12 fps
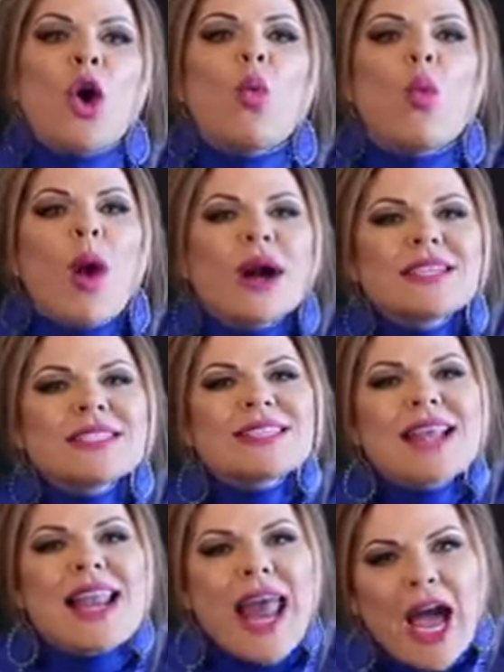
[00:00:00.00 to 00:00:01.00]
What is
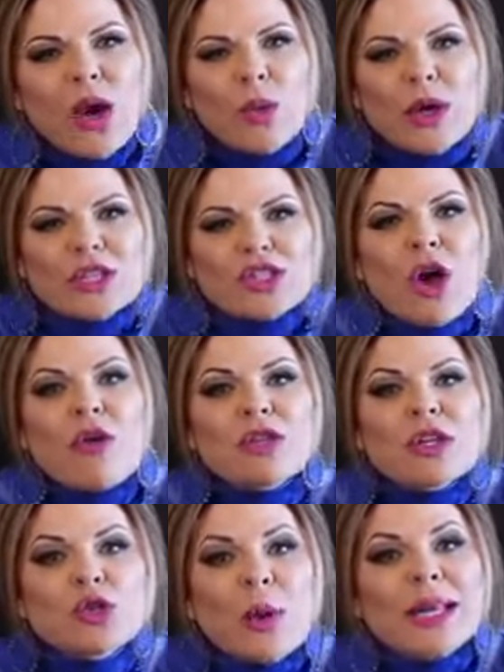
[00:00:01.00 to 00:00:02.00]
the language of
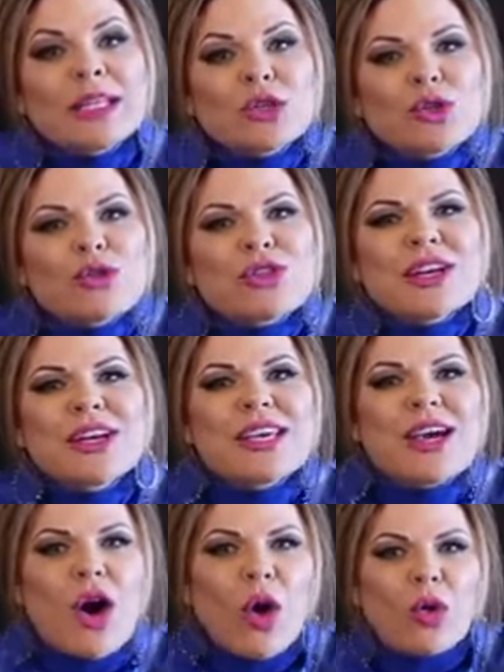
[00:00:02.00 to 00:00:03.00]
the 20 to
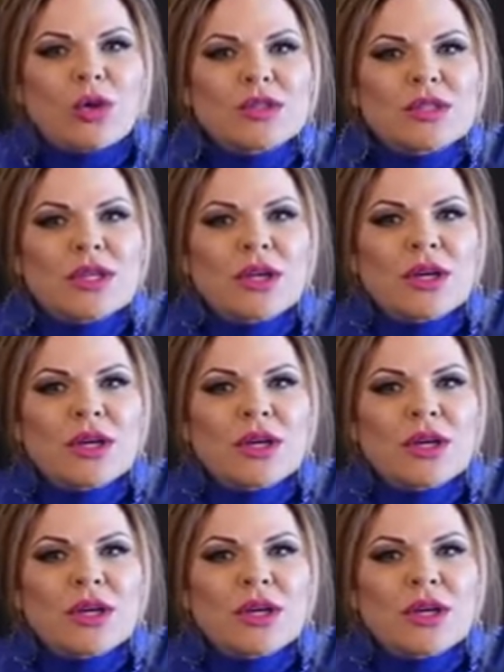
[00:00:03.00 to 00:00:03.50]
30-year-old